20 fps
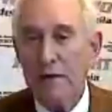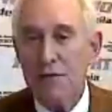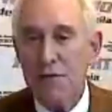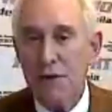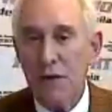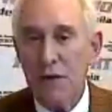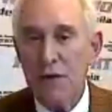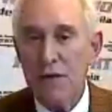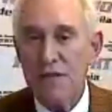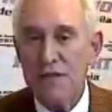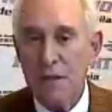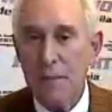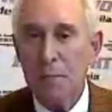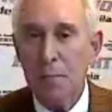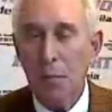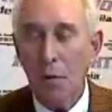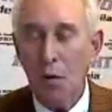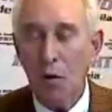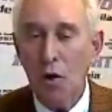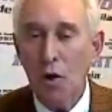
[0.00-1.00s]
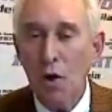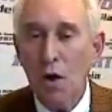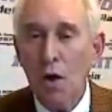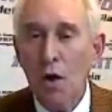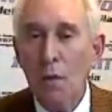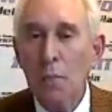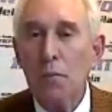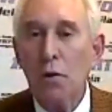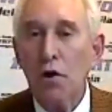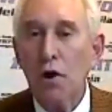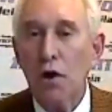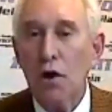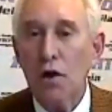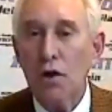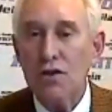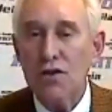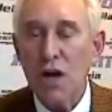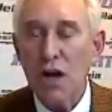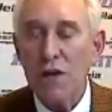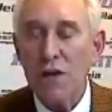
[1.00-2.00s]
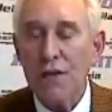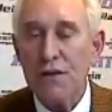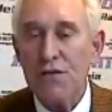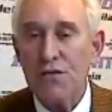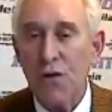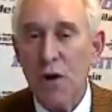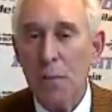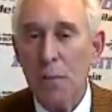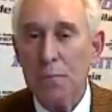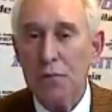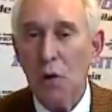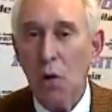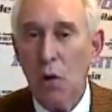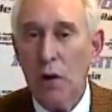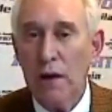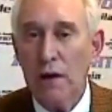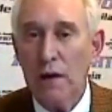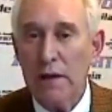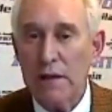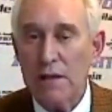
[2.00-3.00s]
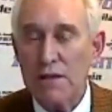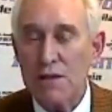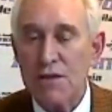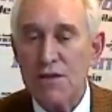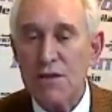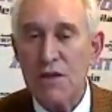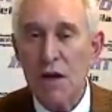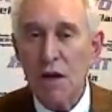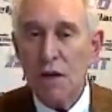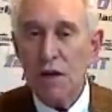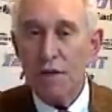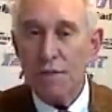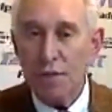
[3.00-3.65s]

here is very simple. Purge the Trump loyalists.